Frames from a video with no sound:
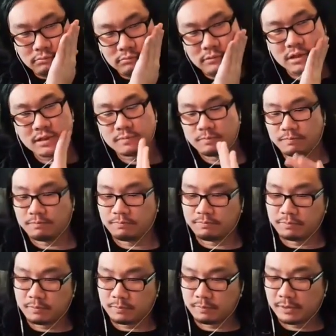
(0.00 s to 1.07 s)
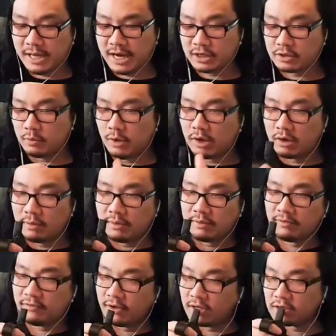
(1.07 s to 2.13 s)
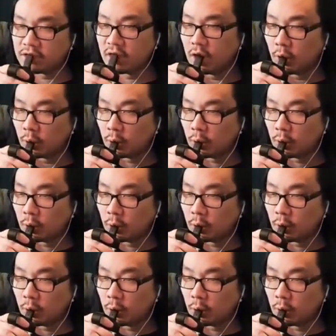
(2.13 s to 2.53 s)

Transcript: splashed water on my face.